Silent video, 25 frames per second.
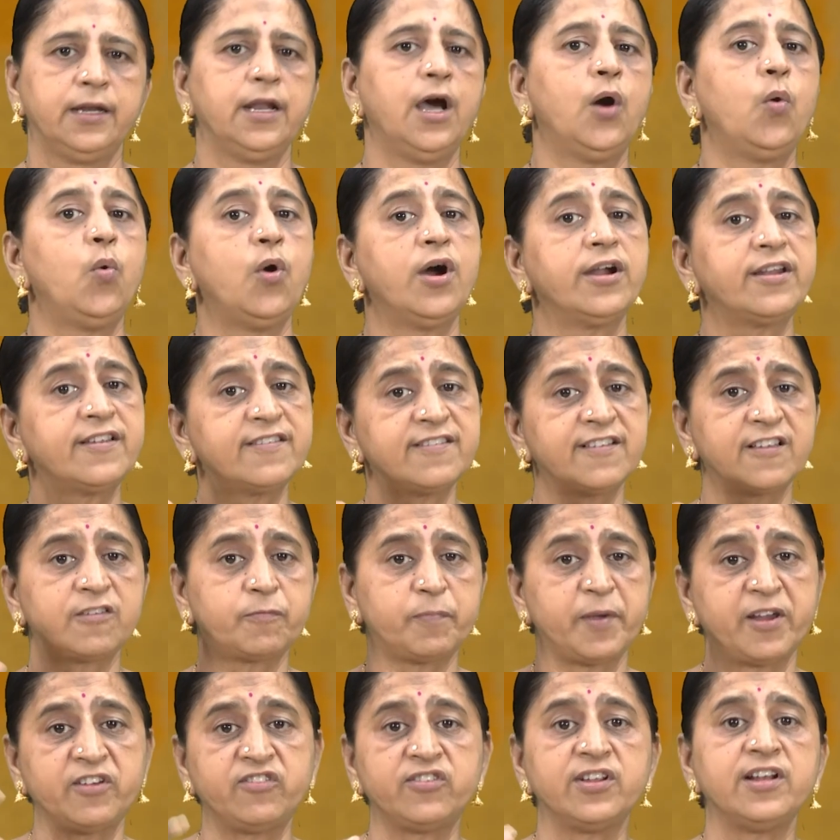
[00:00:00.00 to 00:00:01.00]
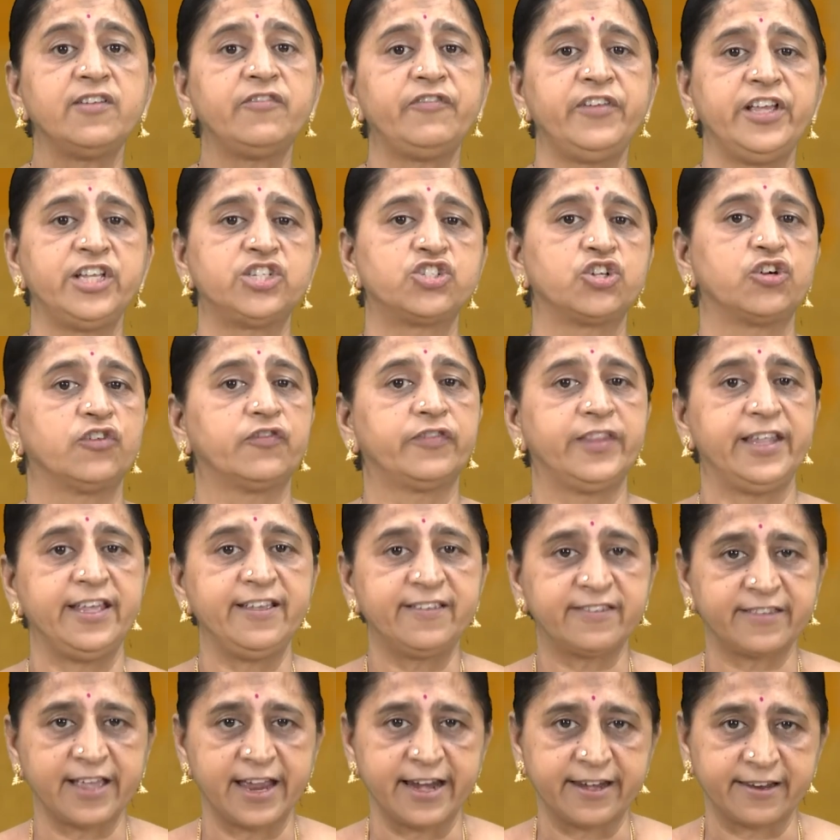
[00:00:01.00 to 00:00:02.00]
Now what is the special feature of
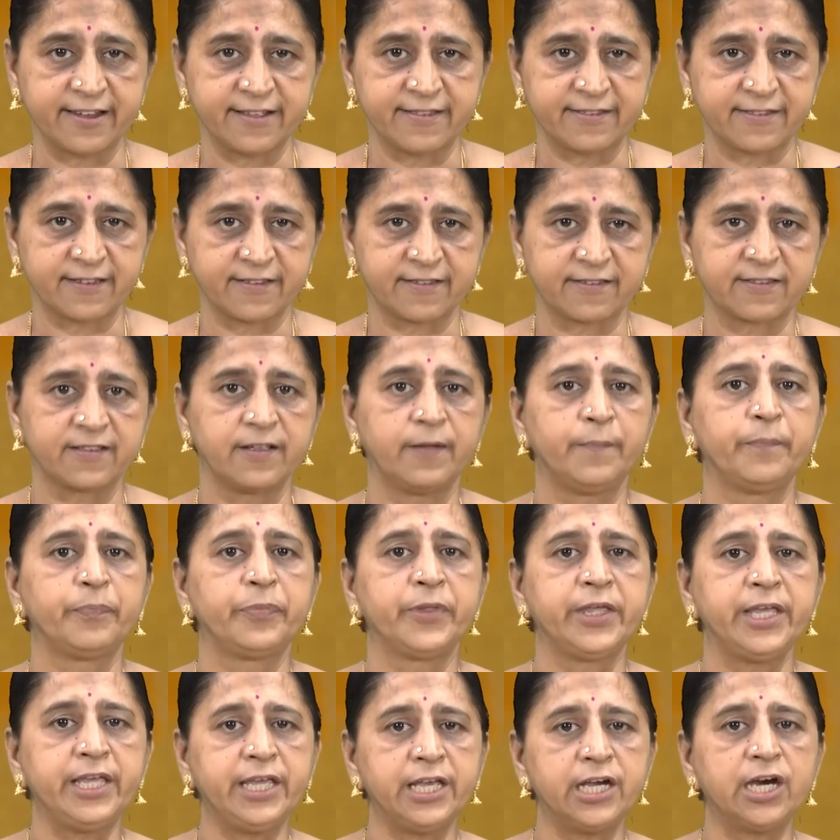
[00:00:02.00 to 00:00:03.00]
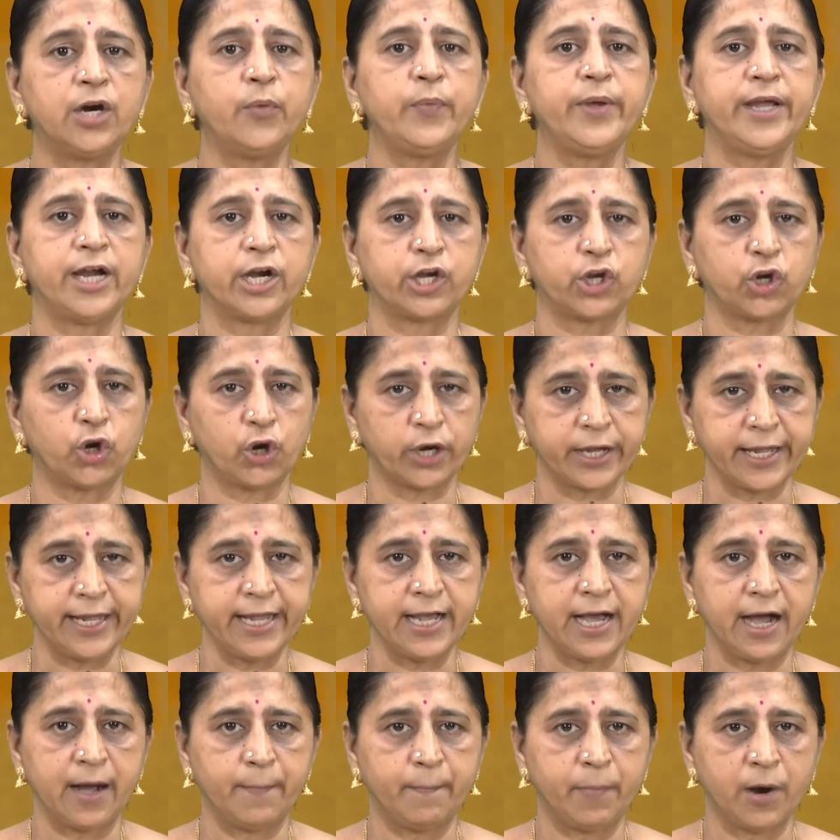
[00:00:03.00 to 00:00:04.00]
these sentences? Here we are talking
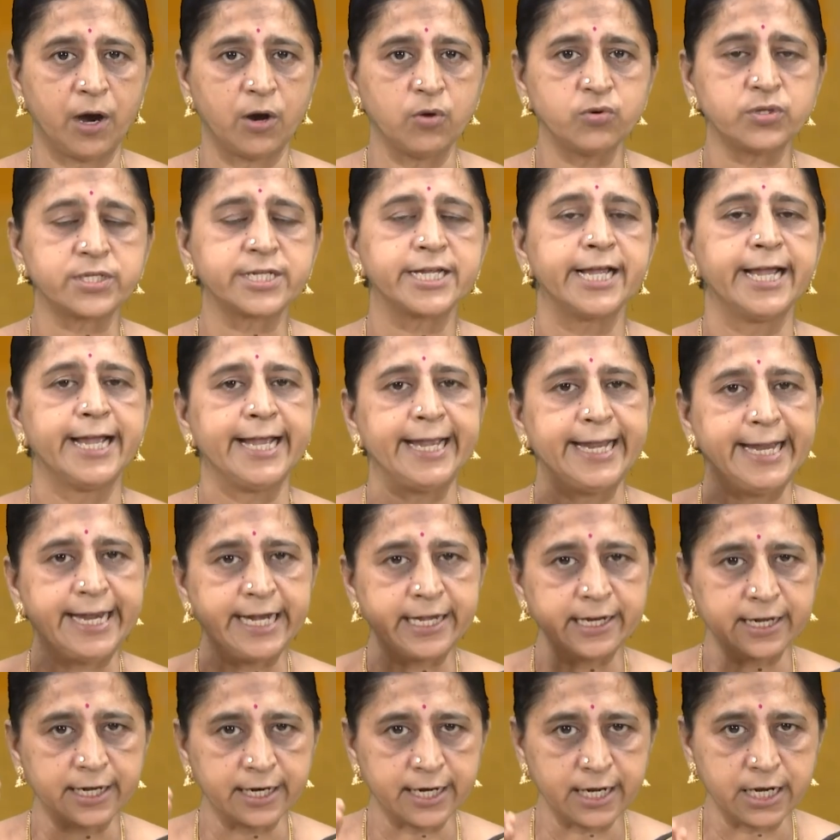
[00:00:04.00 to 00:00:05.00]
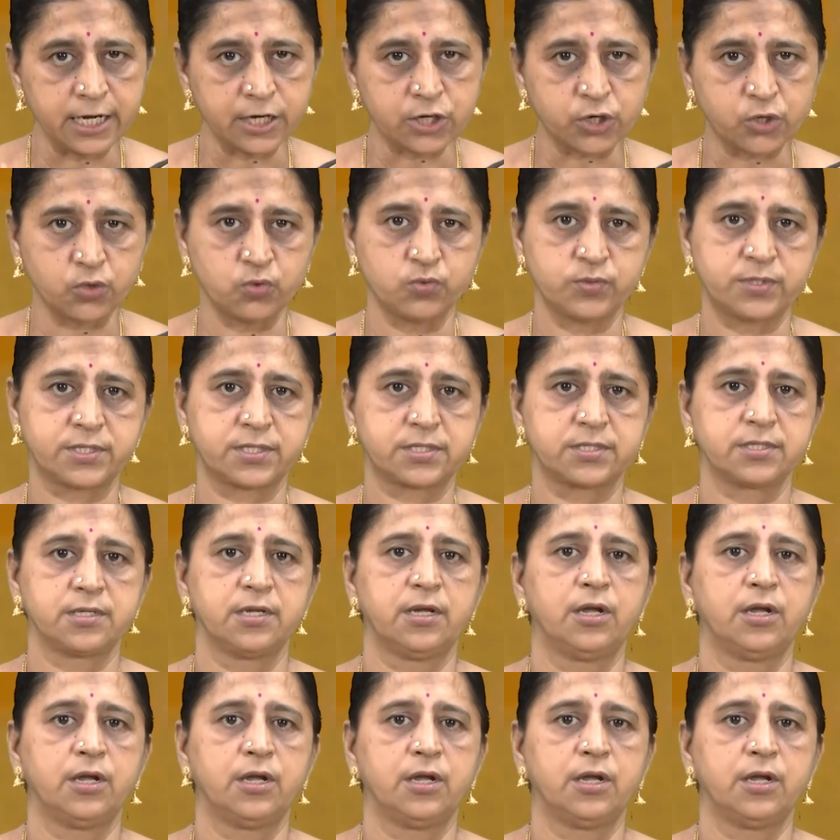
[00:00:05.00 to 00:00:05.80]
about eternal truths